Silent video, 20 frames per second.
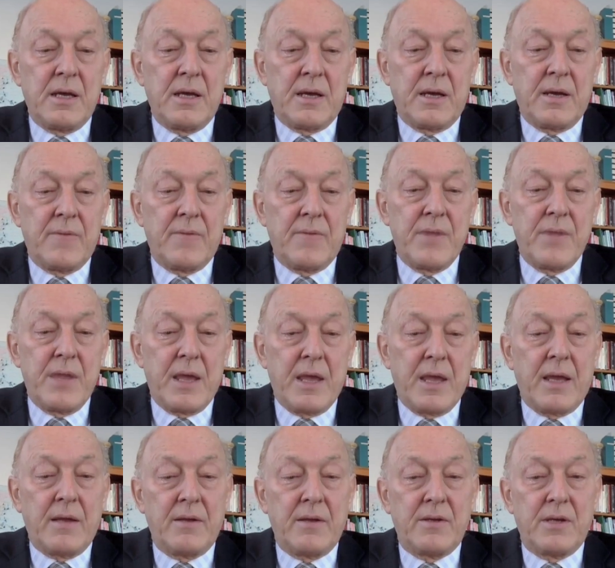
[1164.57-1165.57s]

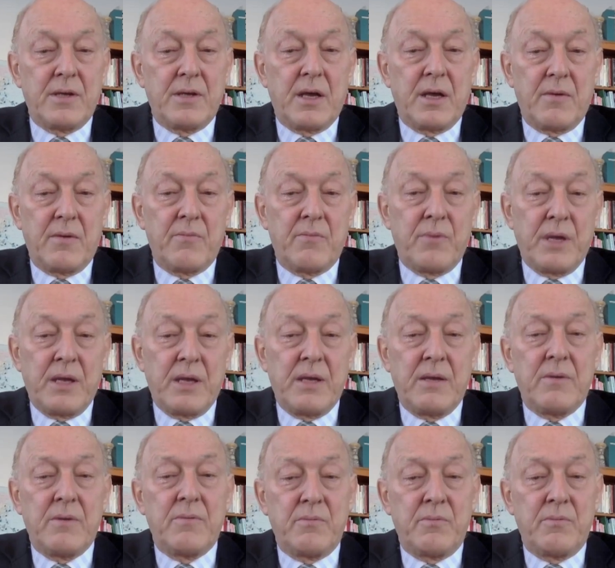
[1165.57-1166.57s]
And
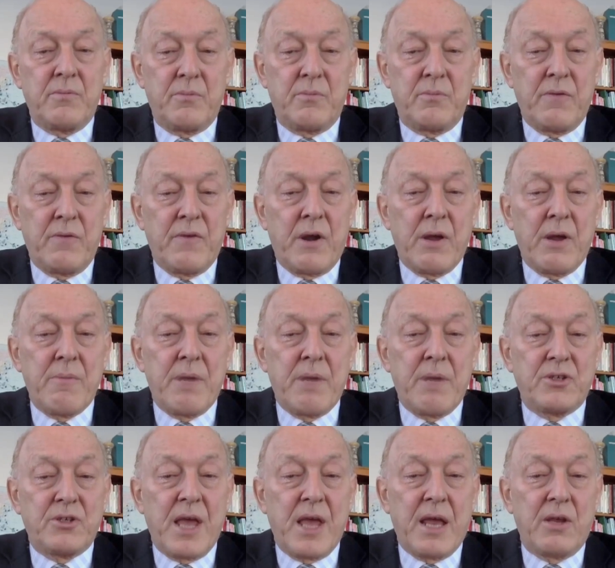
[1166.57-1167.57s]
we very
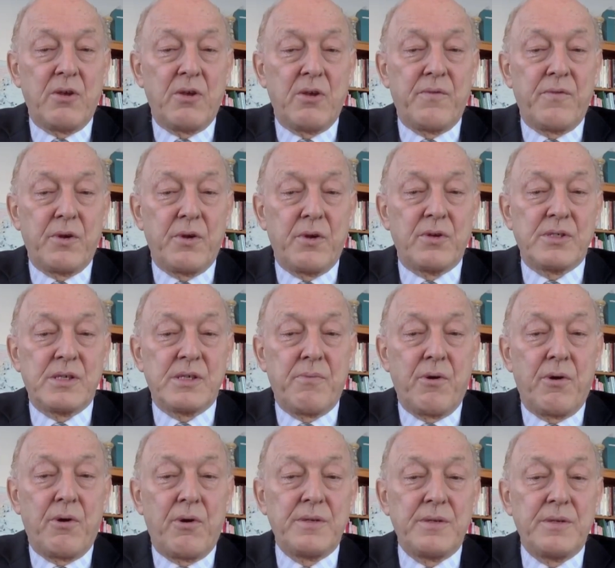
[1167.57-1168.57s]
much thank you for your
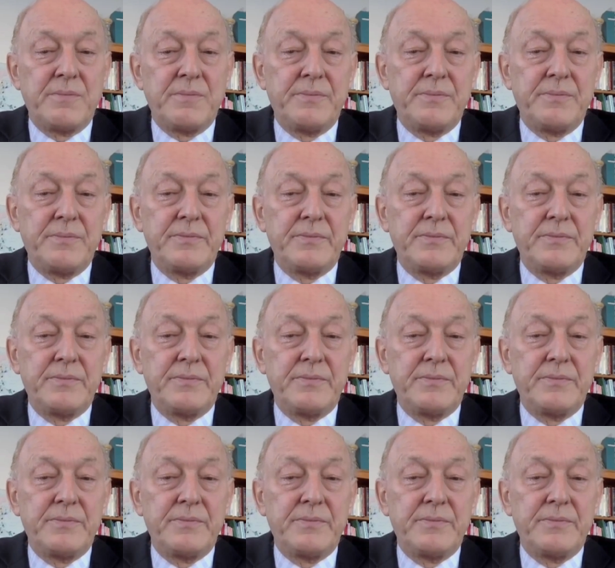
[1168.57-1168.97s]
support.